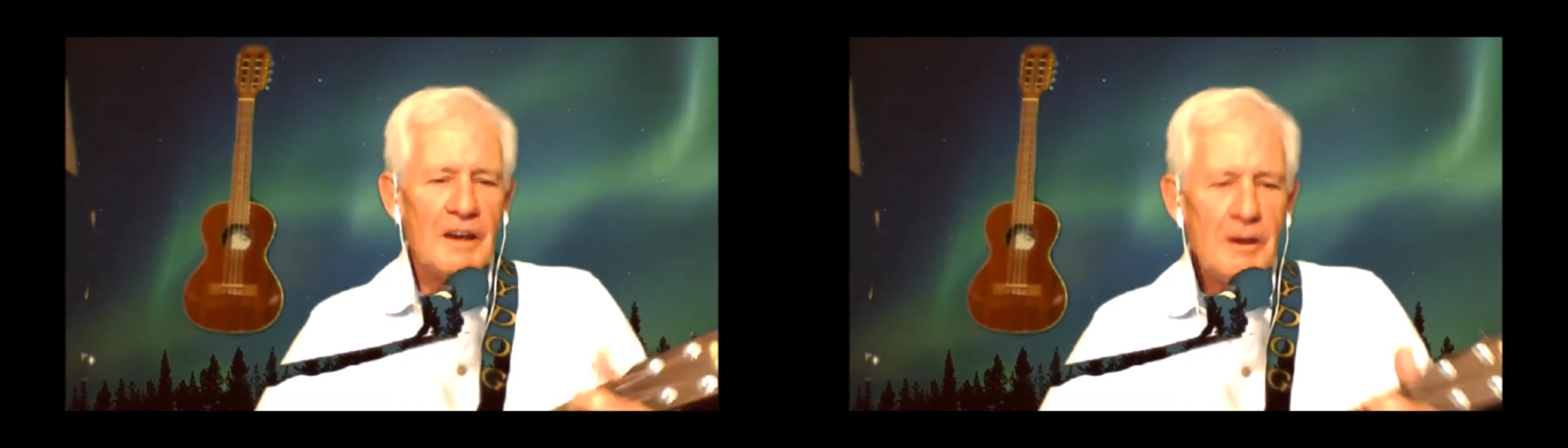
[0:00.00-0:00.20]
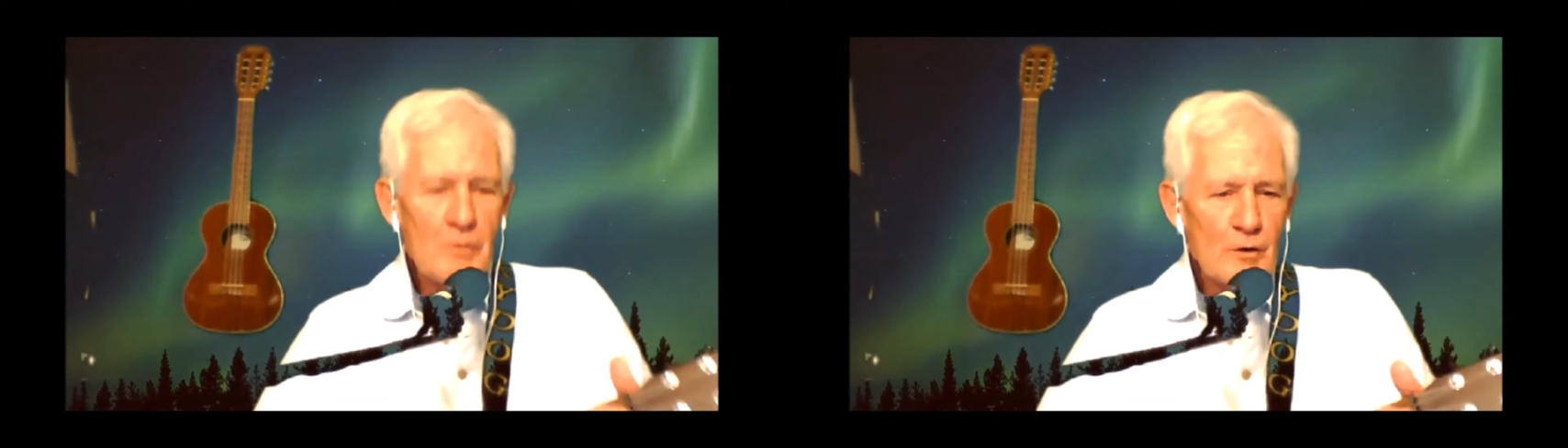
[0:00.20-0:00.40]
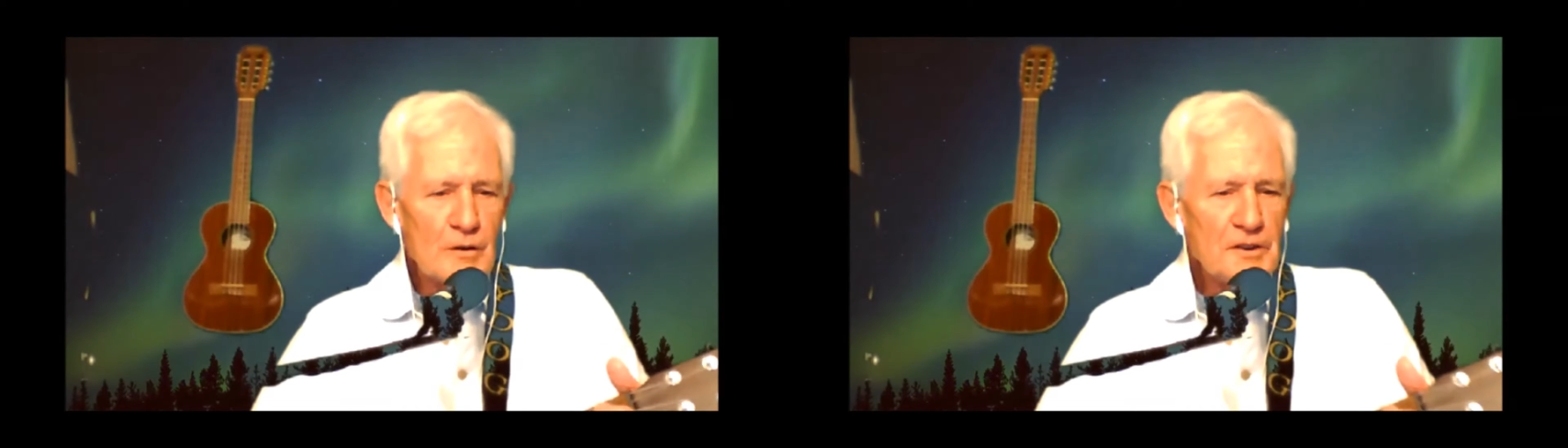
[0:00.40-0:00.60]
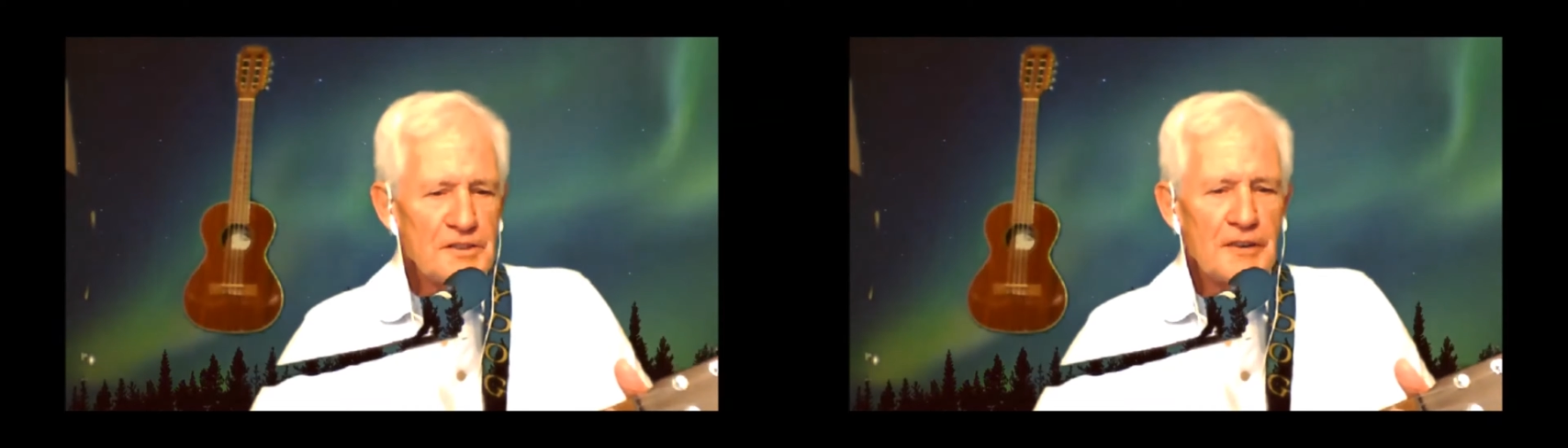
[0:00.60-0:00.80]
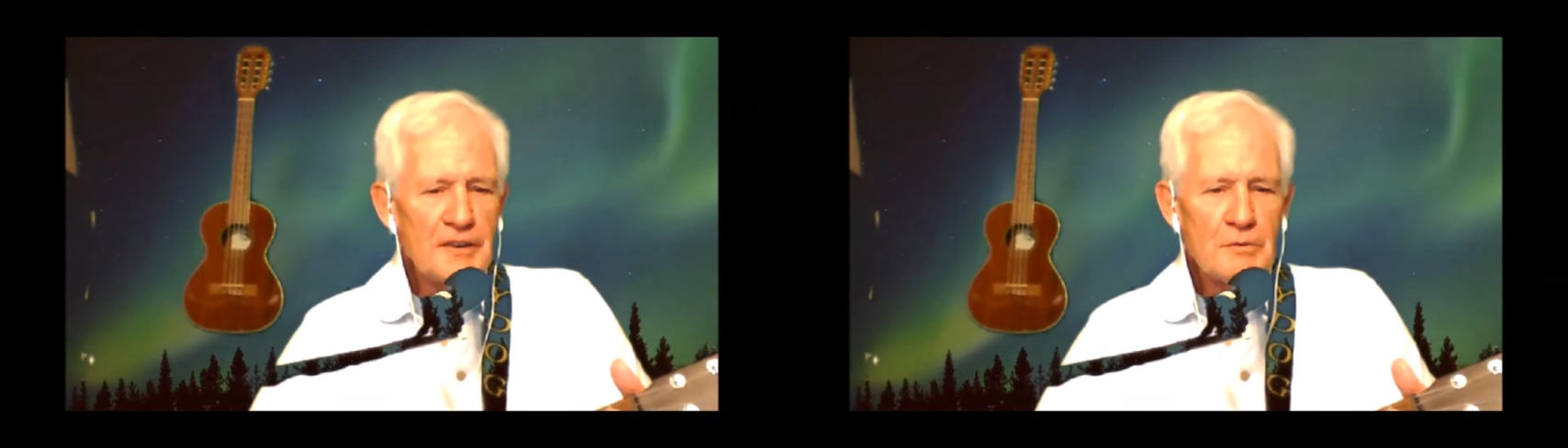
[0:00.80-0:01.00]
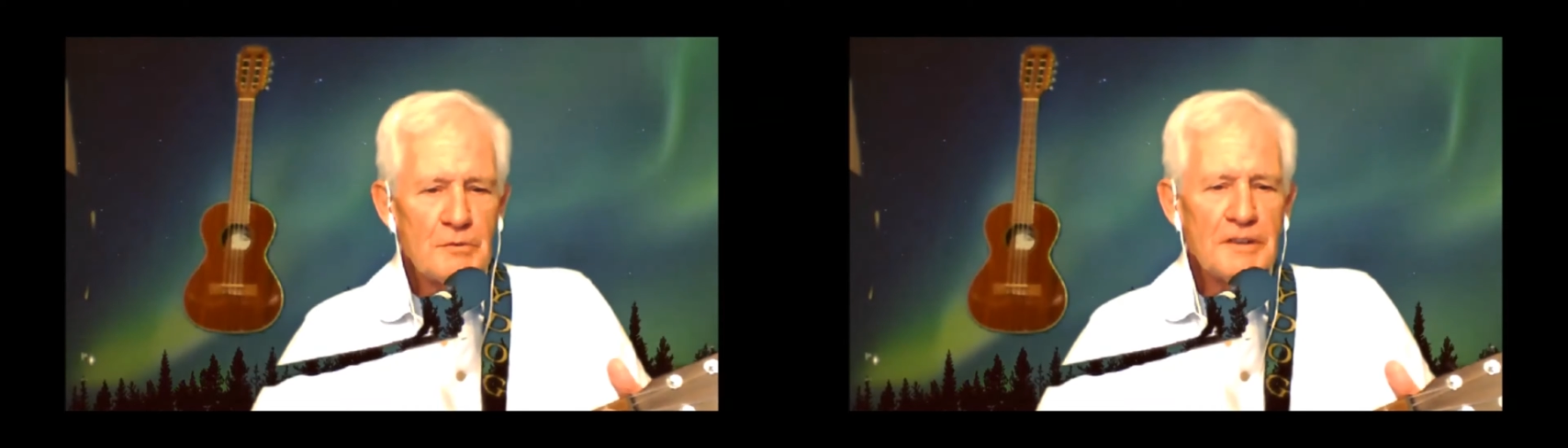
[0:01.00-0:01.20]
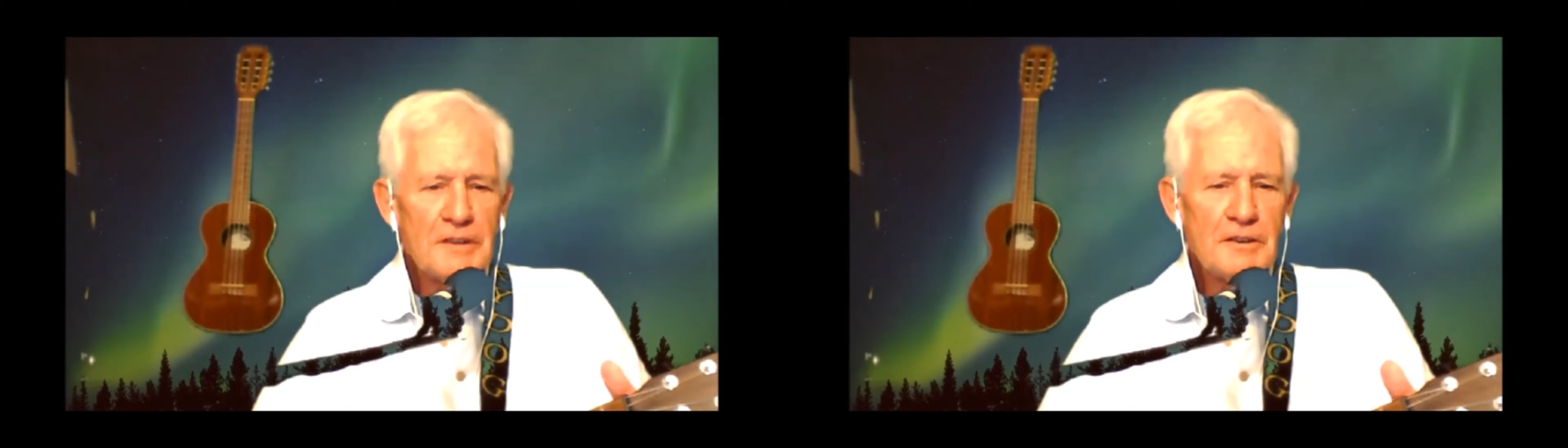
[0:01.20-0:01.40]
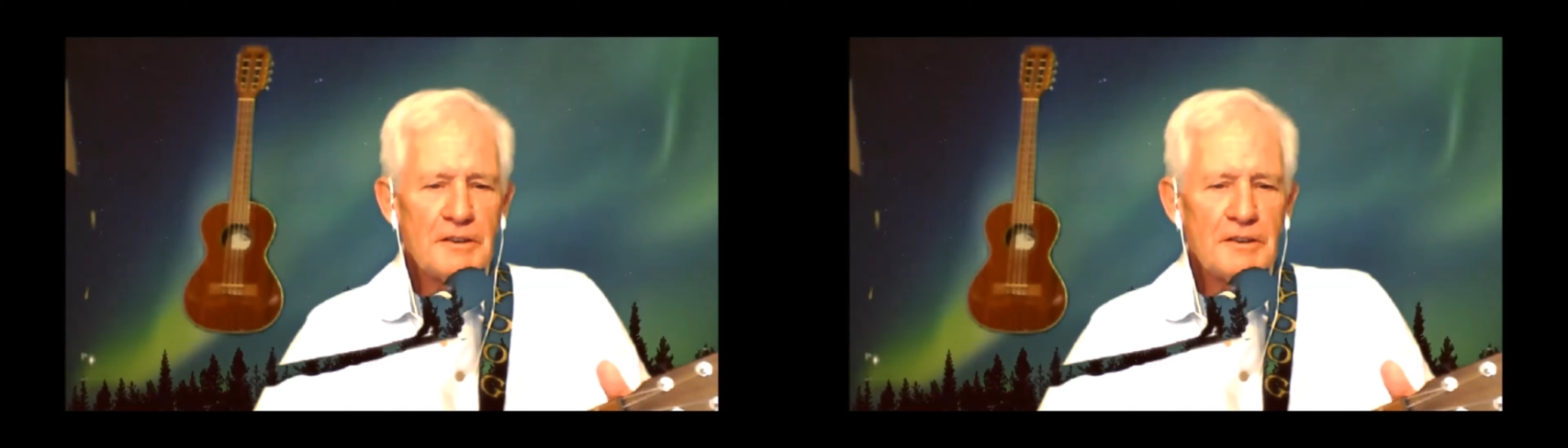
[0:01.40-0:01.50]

He wore starched white